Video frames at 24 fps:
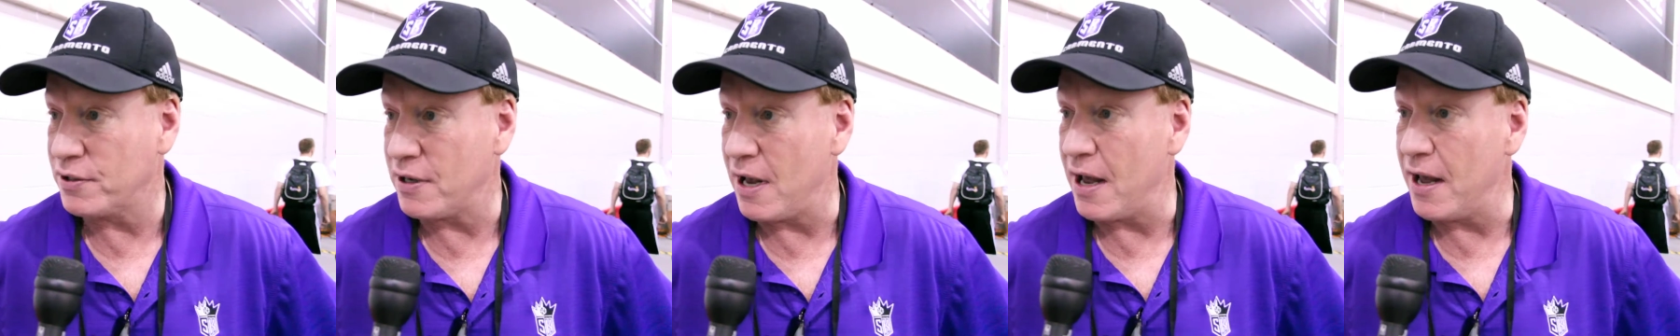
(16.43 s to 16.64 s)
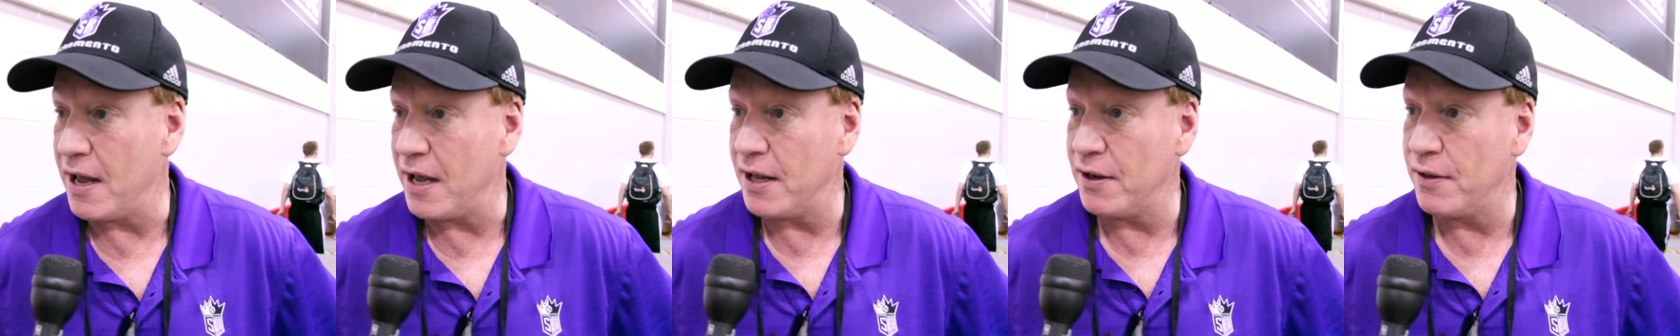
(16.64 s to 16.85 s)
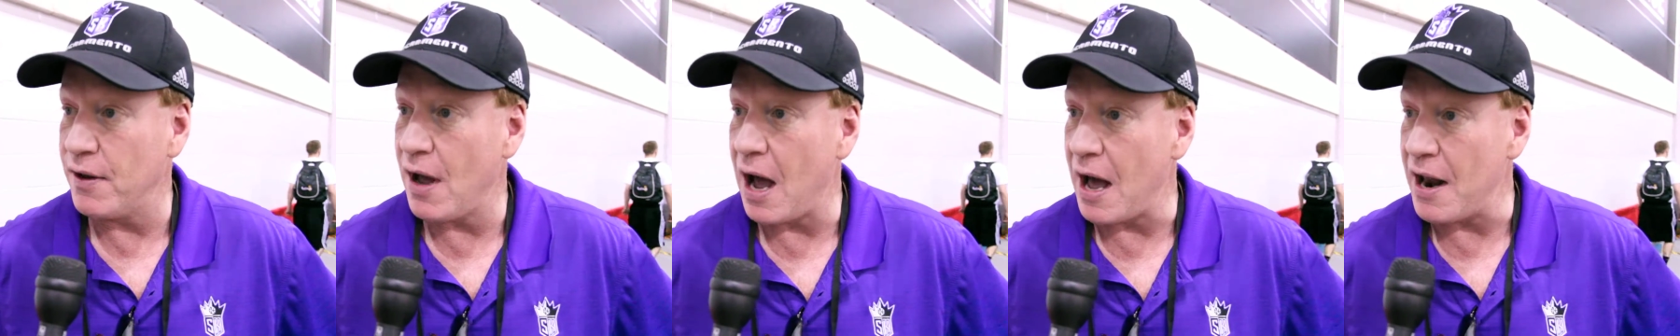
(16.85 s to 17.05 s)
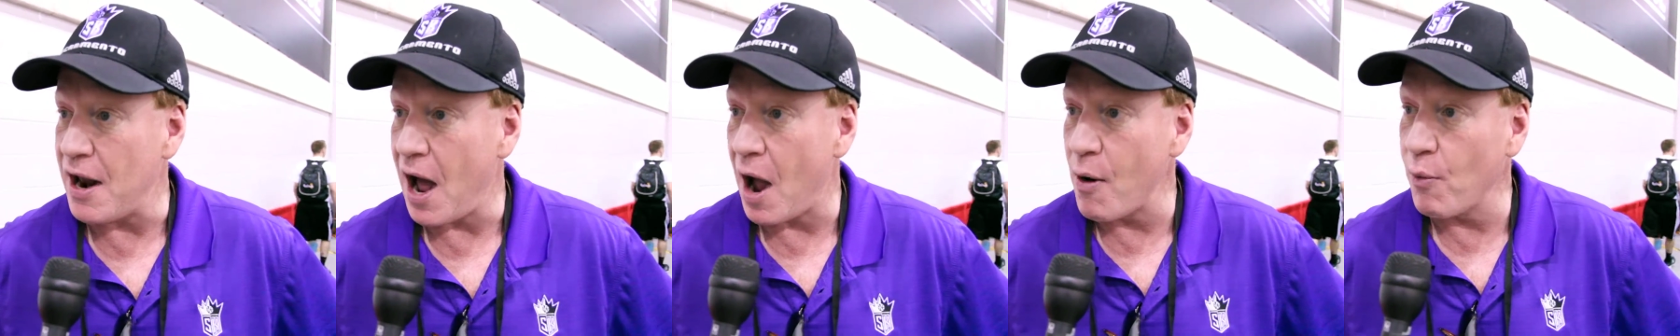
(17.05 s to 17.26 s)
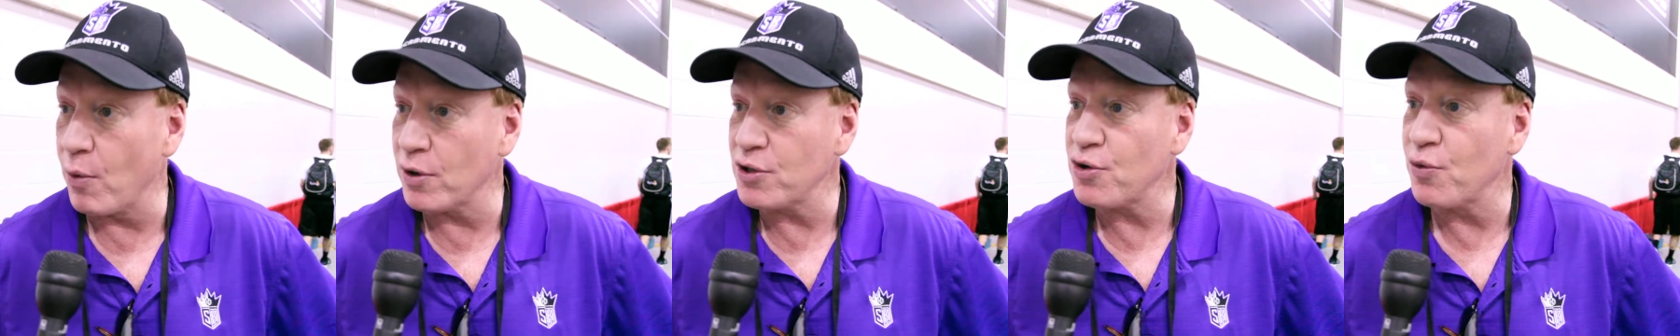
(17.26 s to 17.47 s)
and
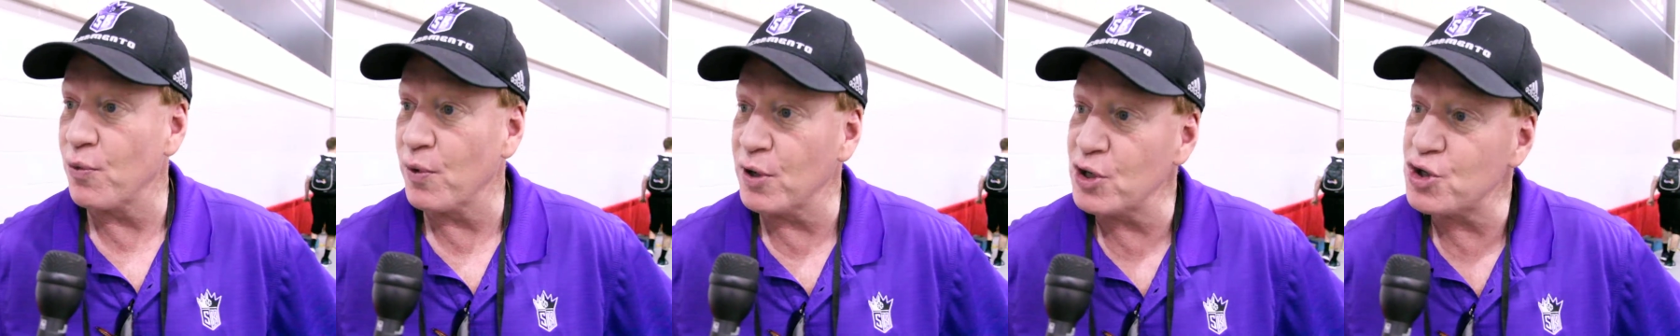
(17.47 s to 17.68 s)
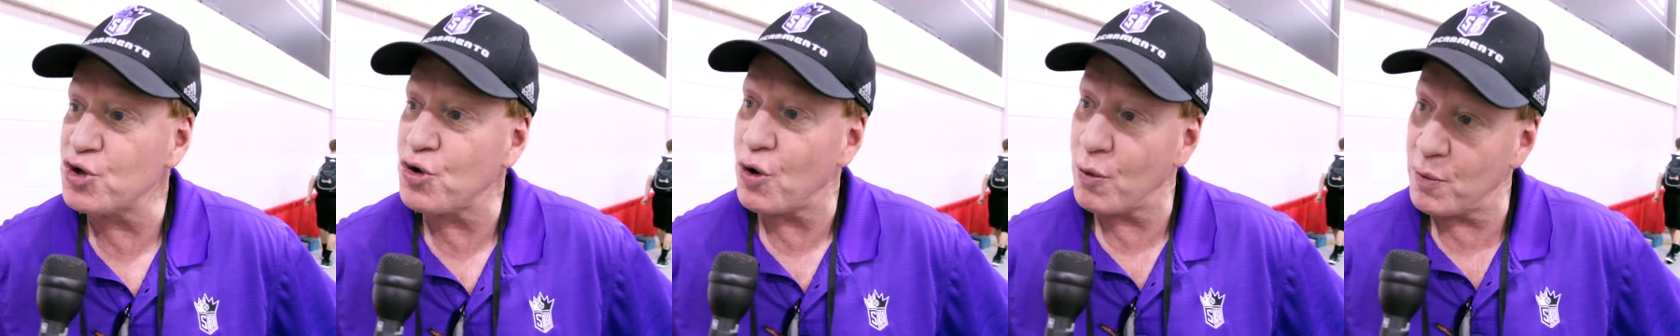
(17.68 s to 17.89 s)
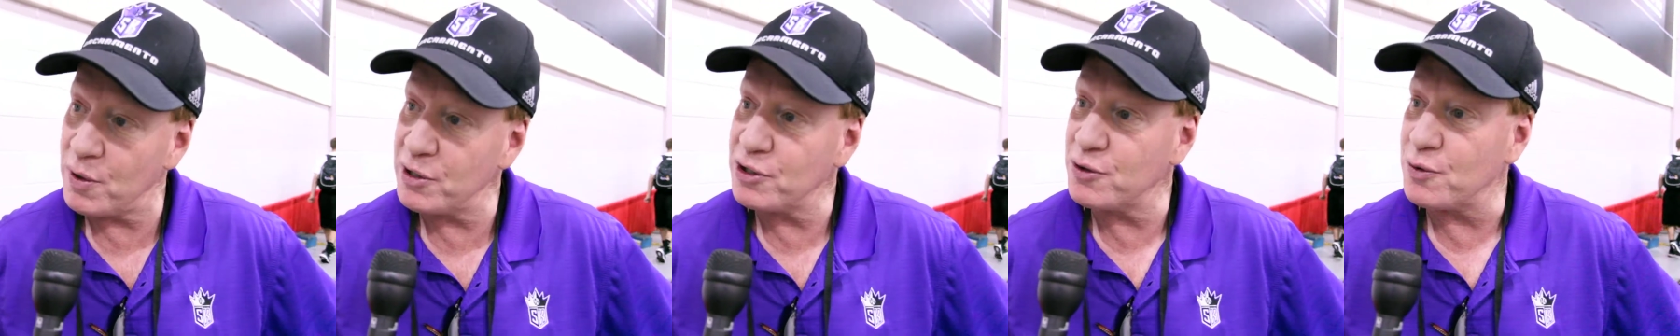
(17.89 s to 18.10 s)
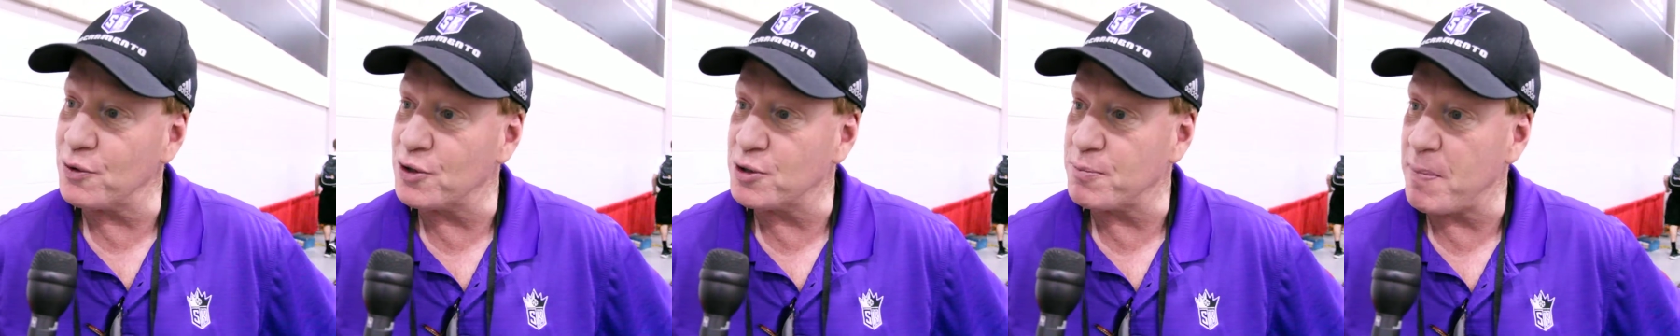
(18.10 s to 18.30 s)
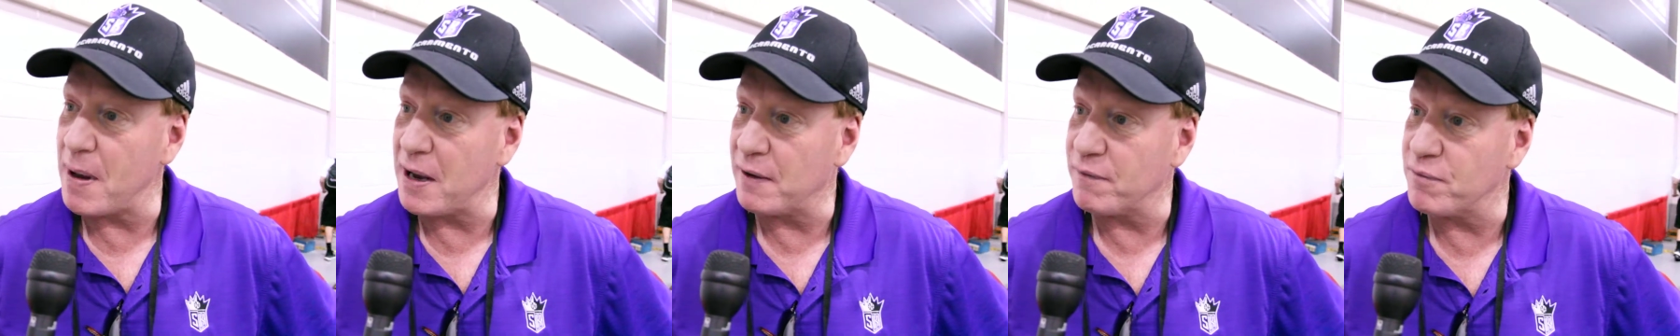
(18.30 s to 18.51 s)
I wasn't really sure what to
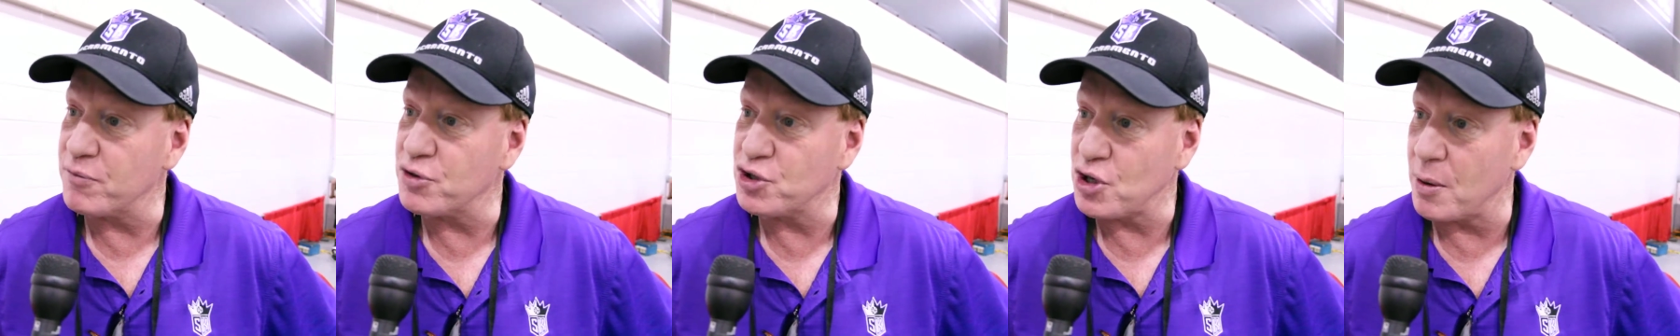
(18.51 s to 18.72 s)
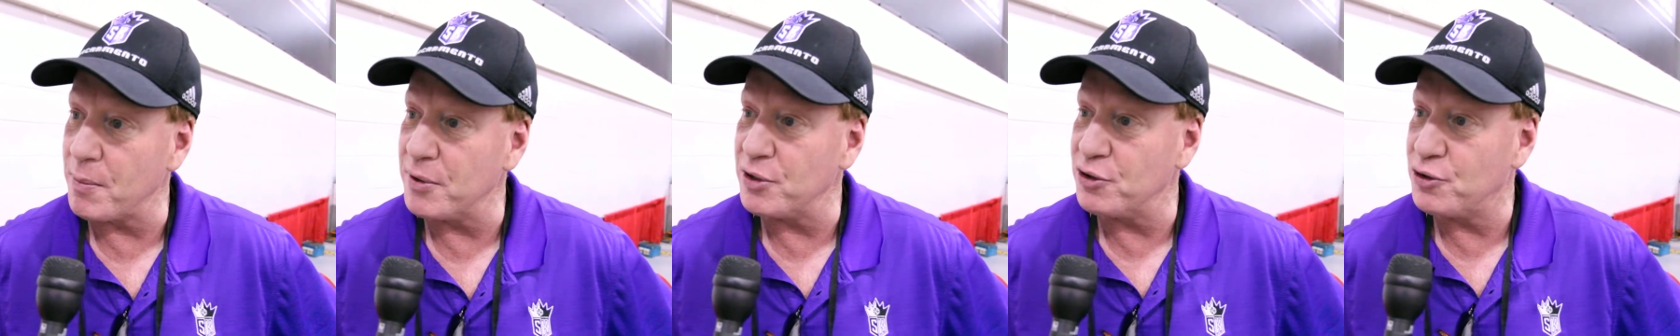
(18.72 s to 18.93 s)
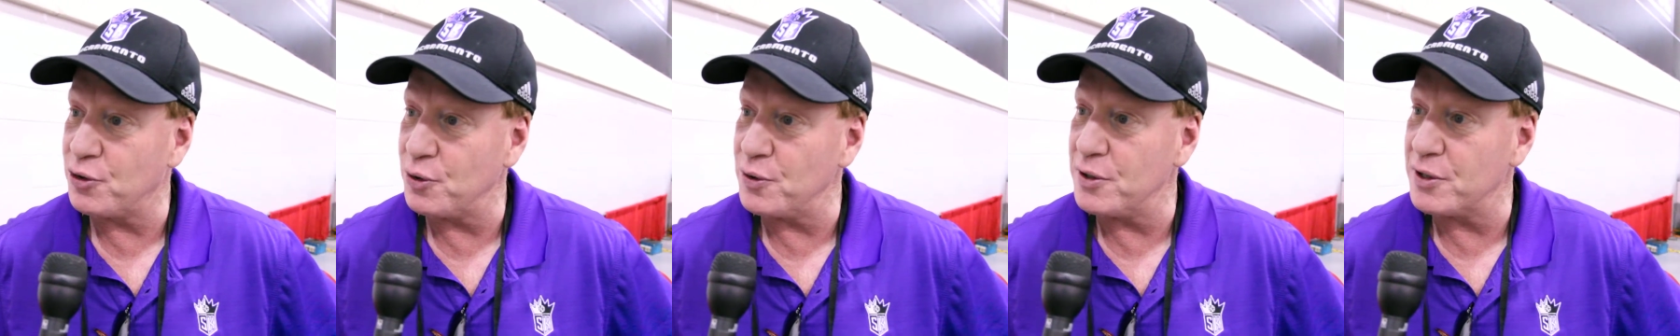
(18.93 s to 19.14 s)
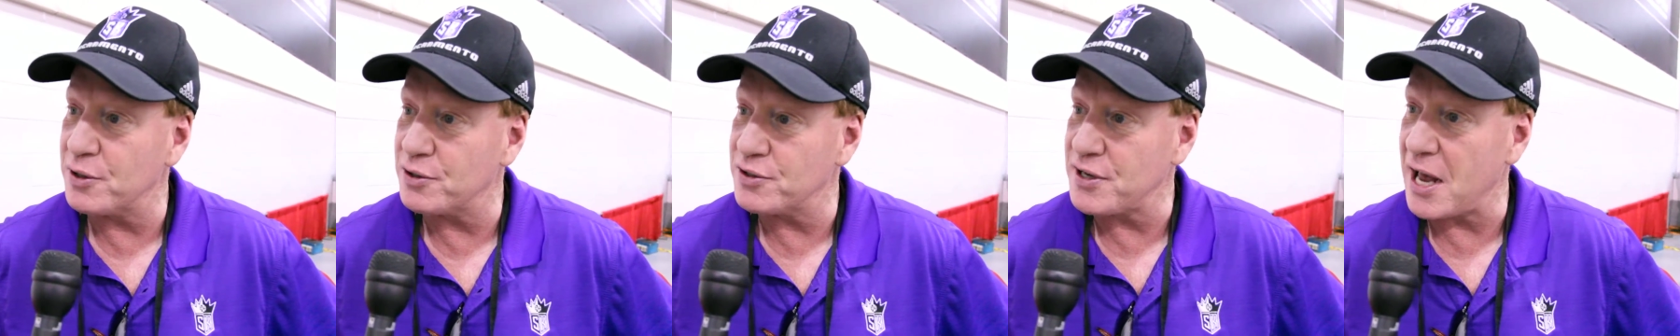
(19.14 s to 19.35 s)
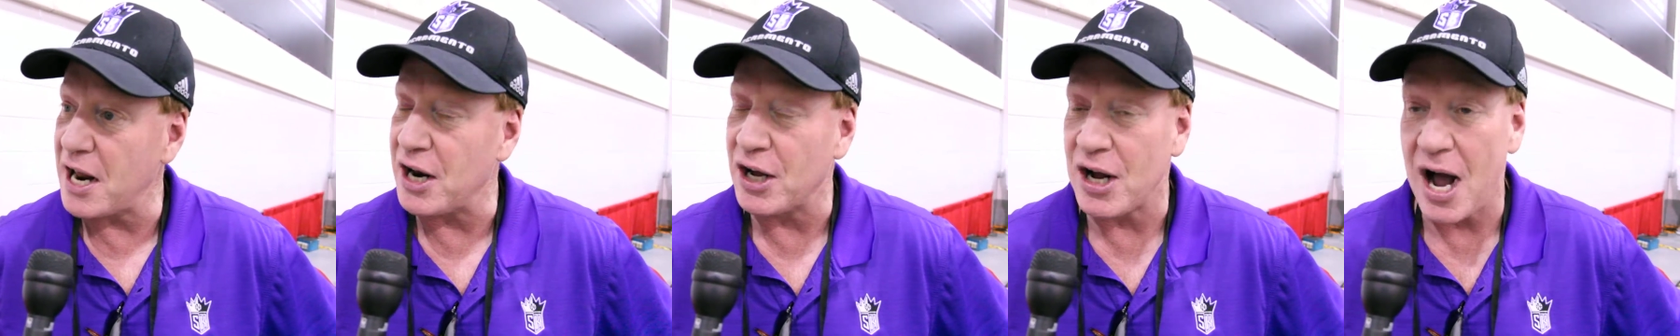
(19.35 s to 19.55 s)
expect from someone 2
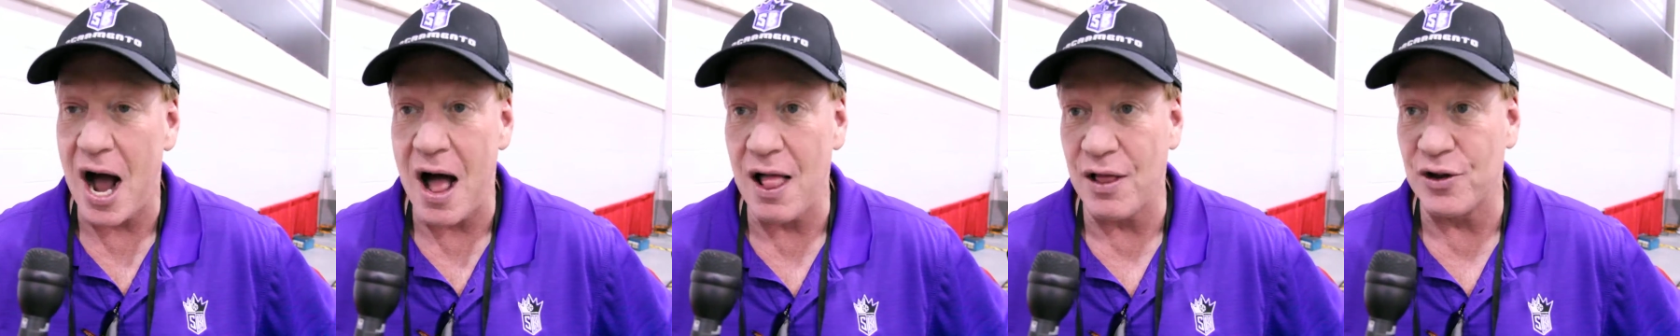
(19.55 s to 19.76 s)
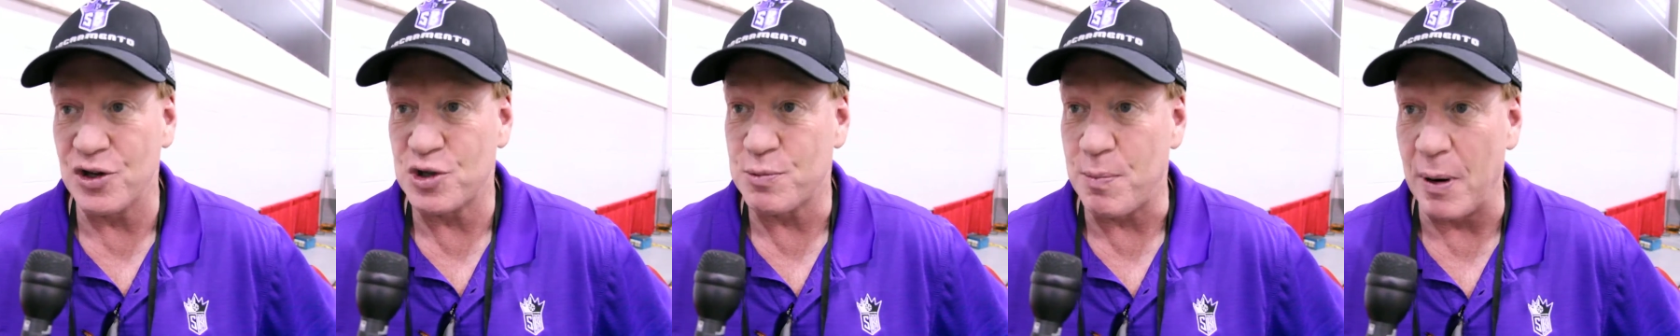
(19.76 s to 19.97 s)
years out of college,